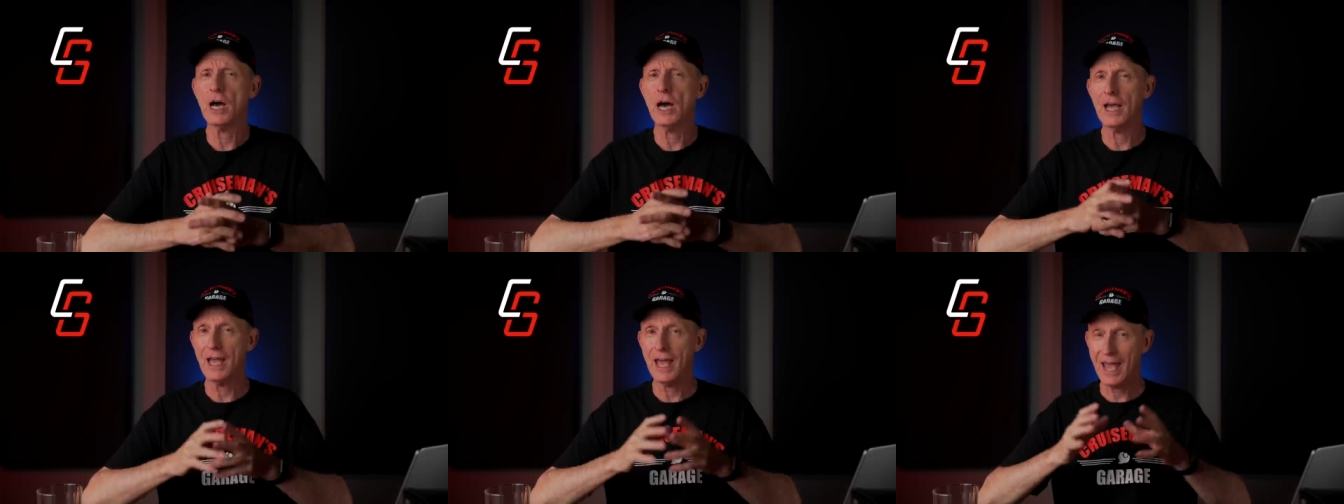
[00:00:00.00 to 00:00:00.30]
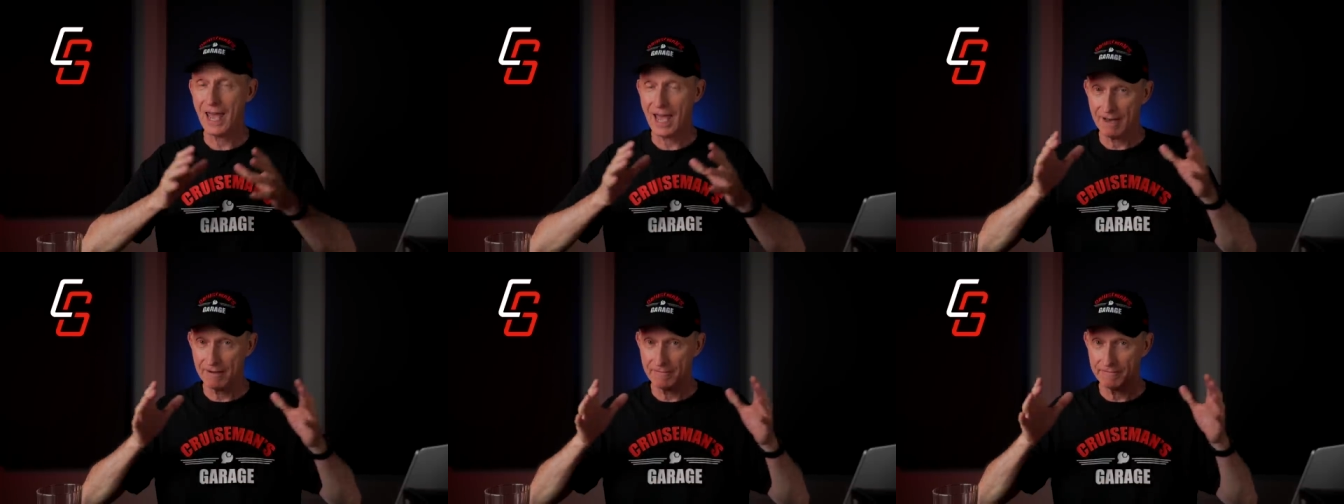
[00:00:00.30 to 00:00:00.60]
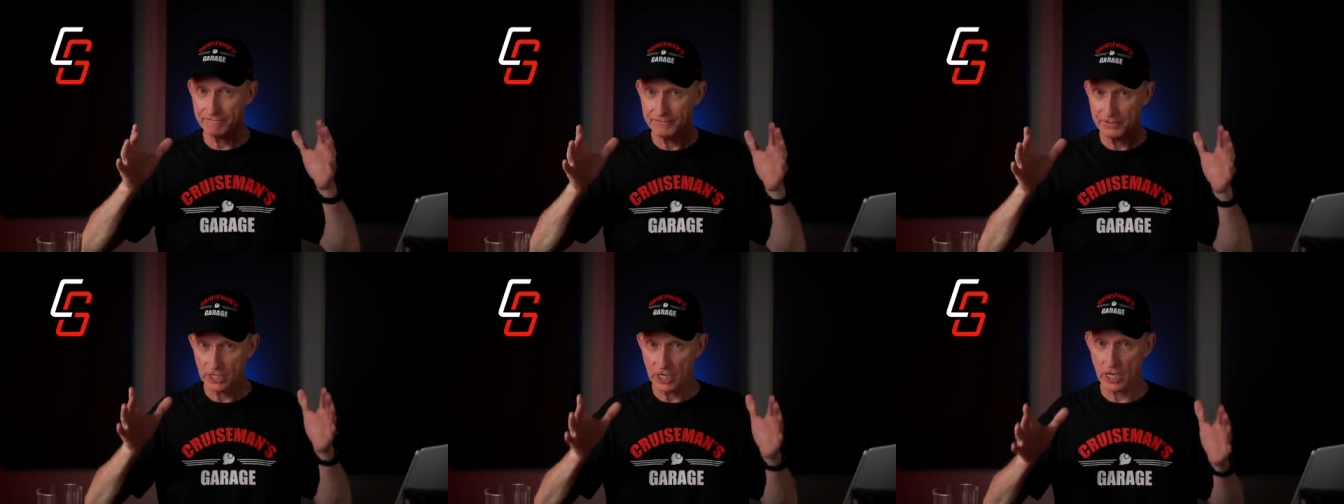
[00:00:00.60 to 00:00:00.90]
I
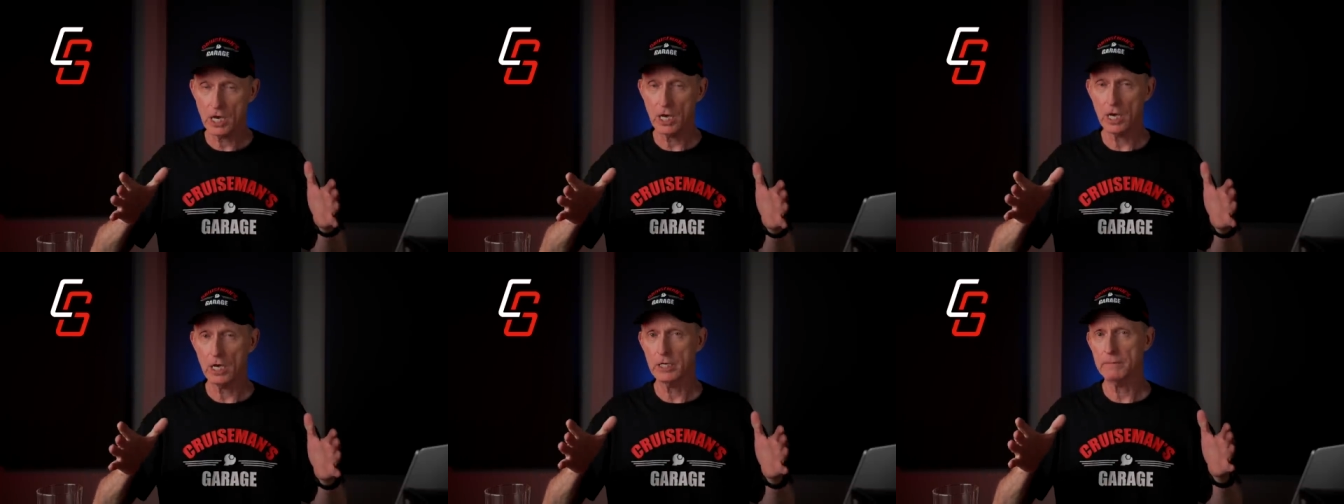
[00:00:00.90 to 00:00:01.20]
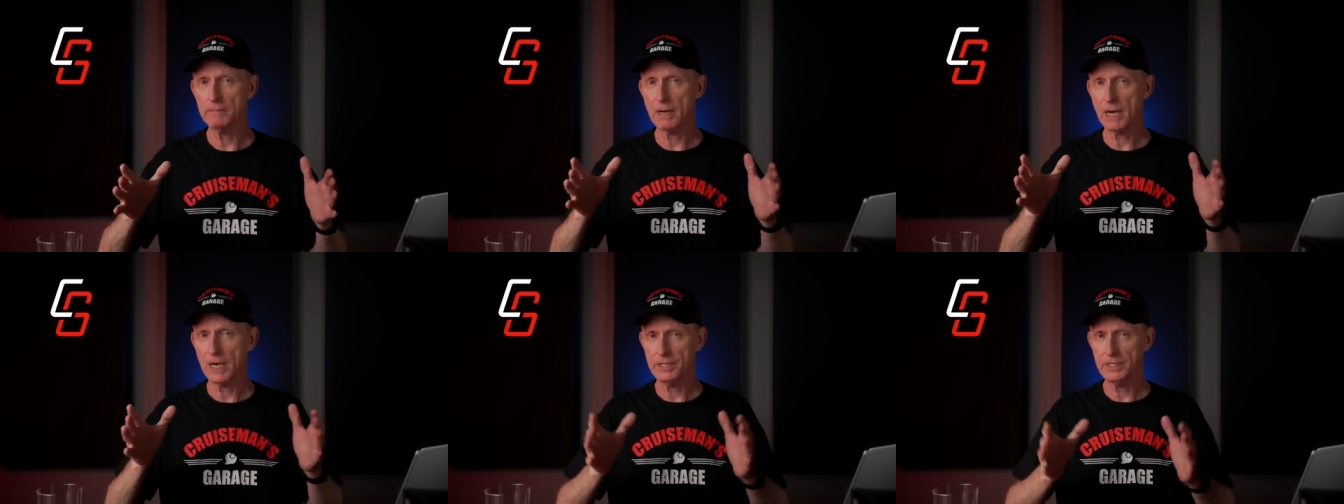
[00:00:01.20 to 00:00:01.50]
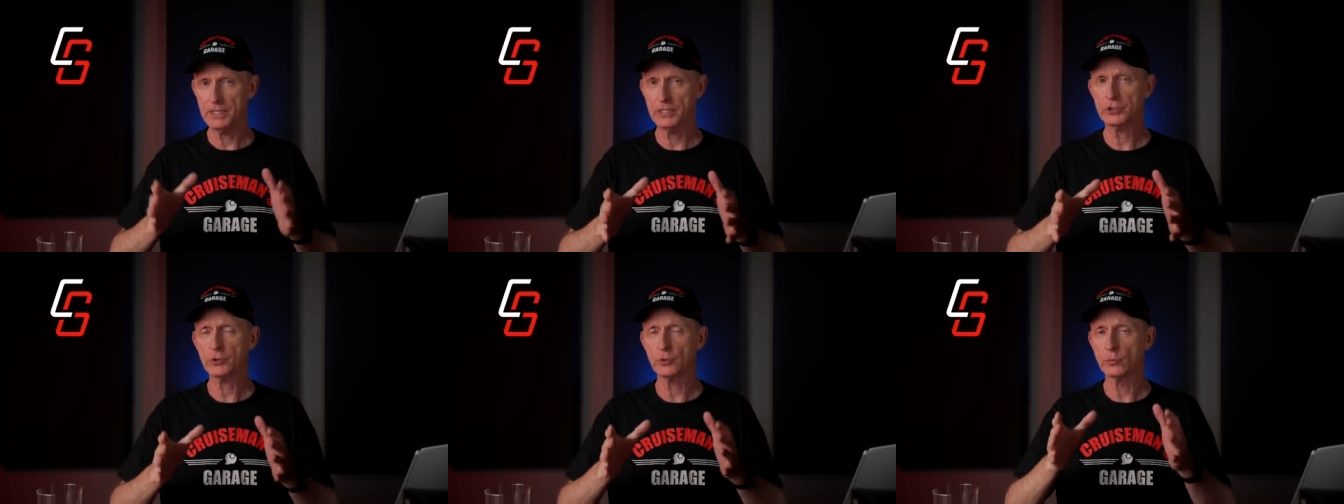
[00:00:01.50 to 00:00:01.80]
have done my
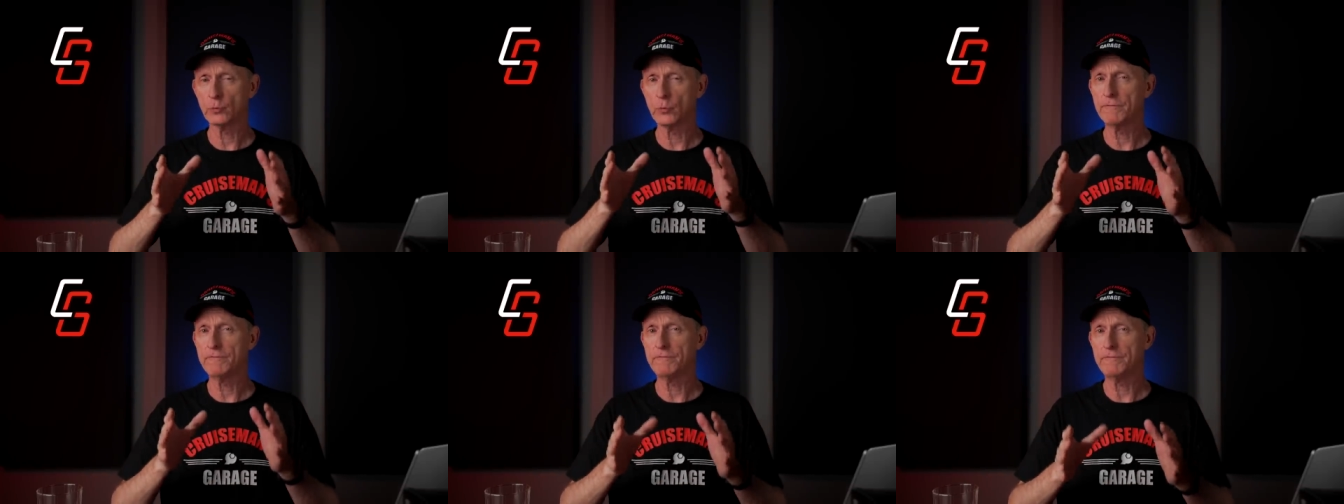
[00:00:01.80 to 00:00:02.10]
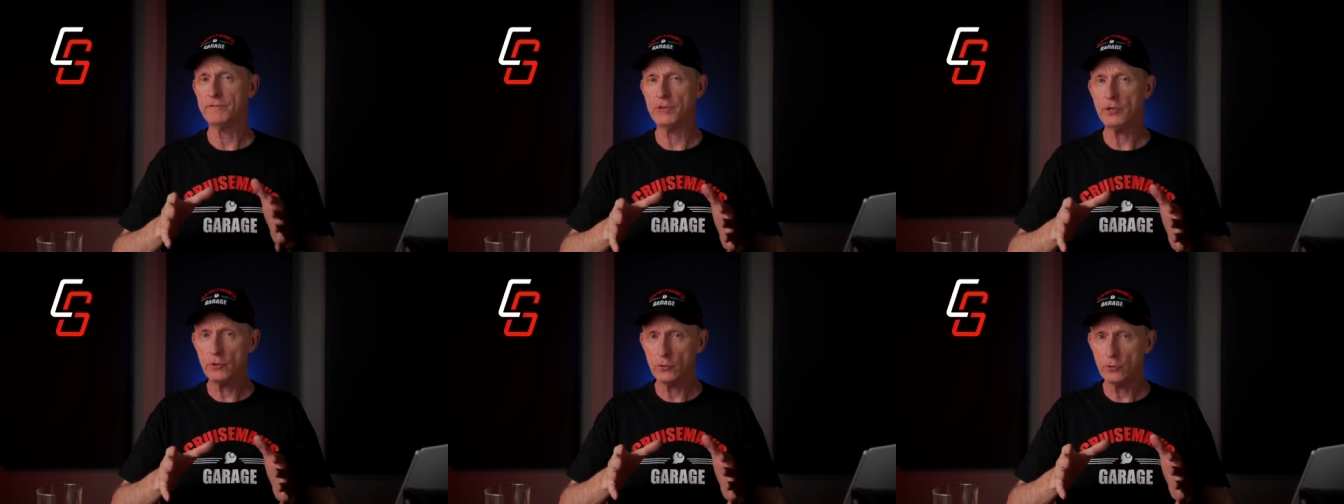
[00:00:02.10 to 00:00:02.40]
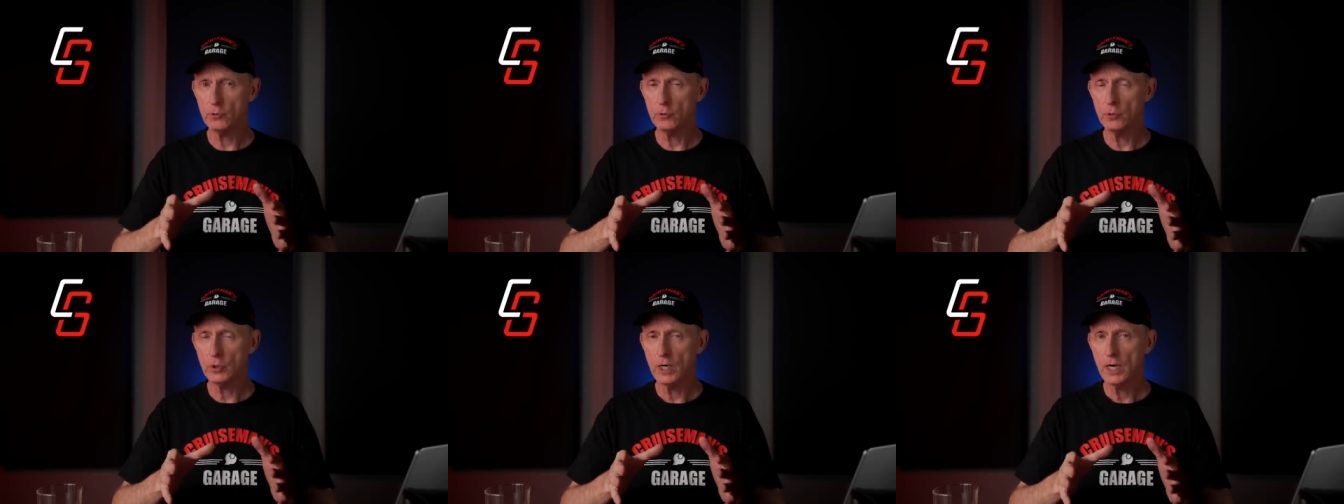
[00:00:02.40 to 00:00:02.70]
initial
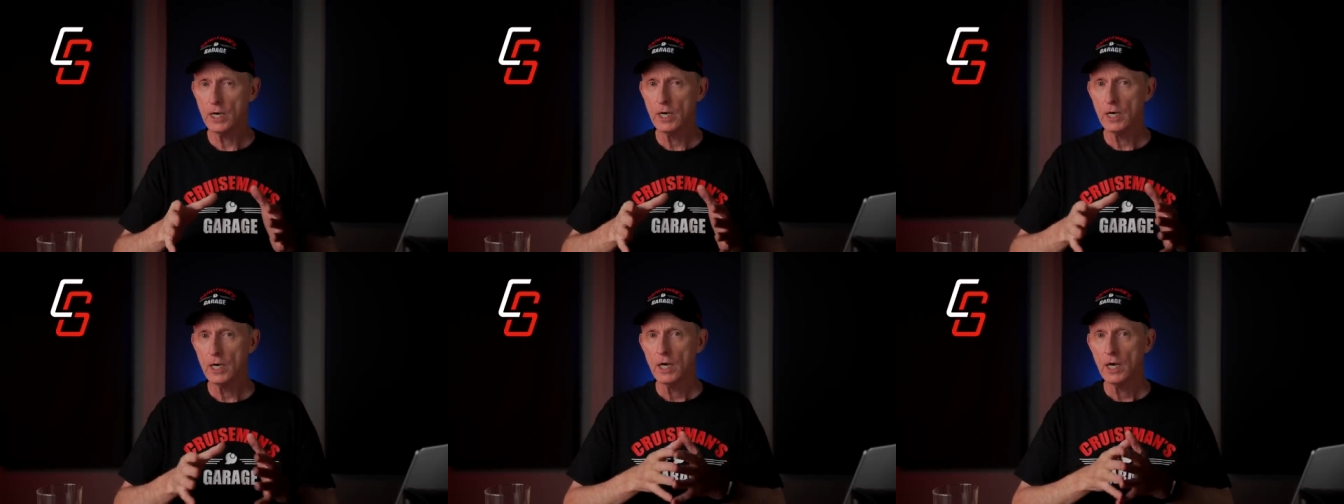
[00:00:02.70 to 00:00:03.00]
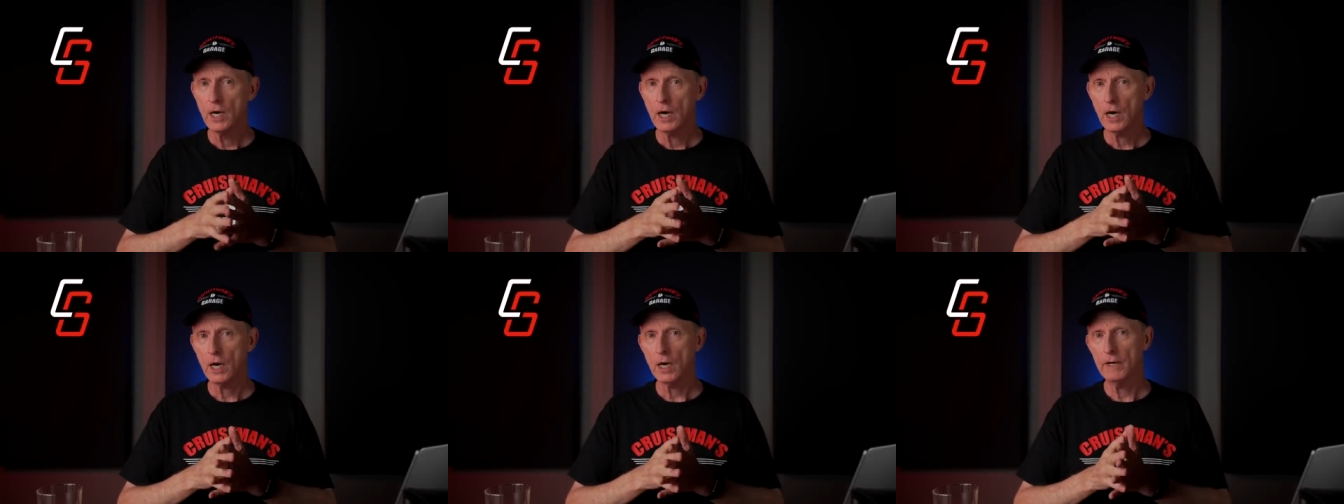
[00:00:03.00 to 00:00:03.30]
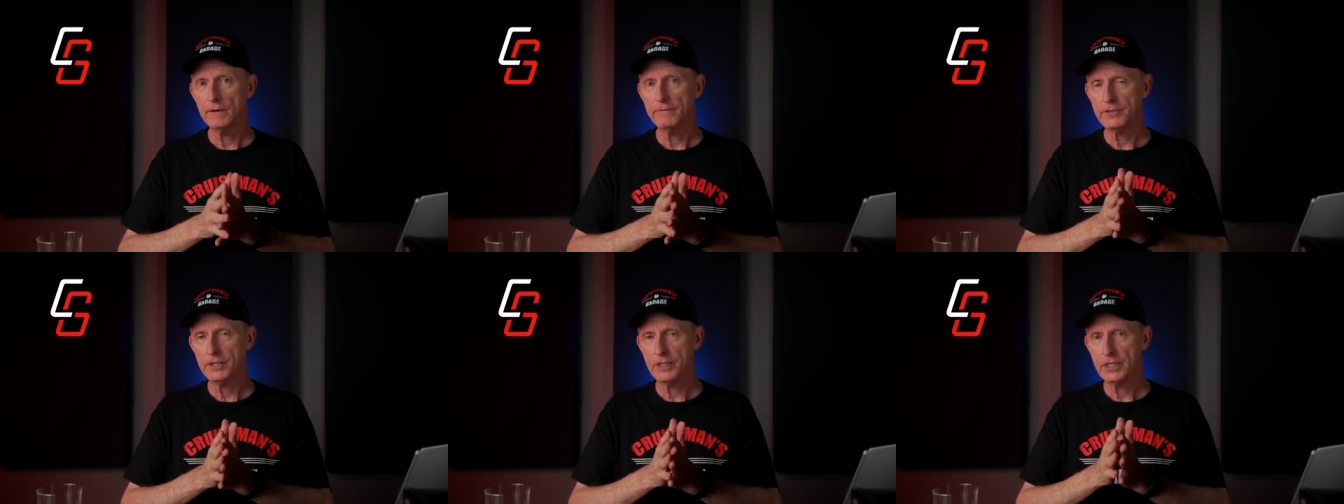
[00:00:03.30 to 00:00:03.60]
review
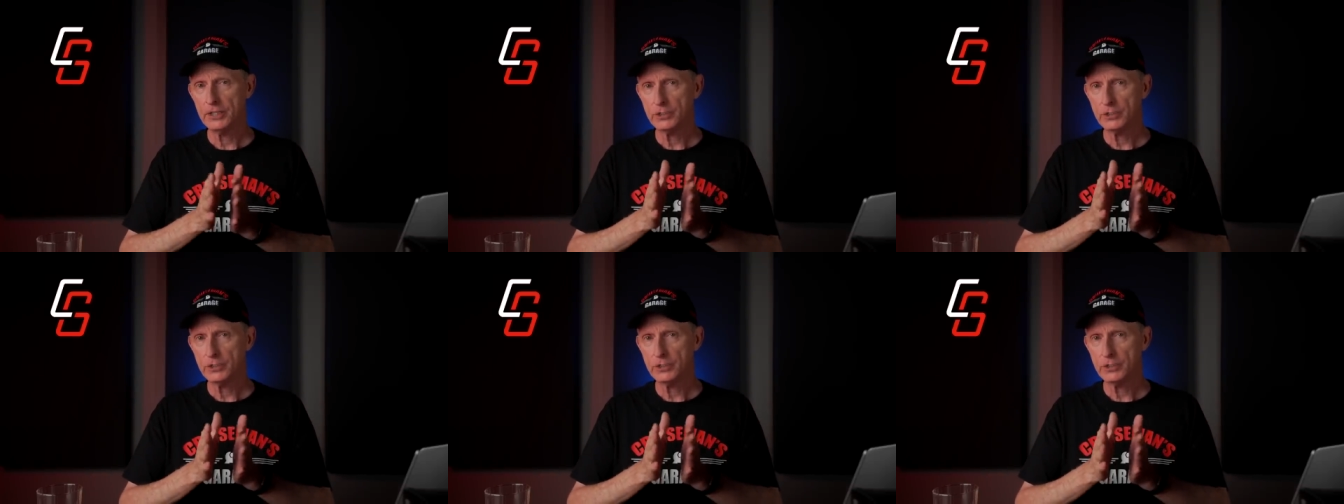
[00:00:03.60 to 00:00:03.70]
of the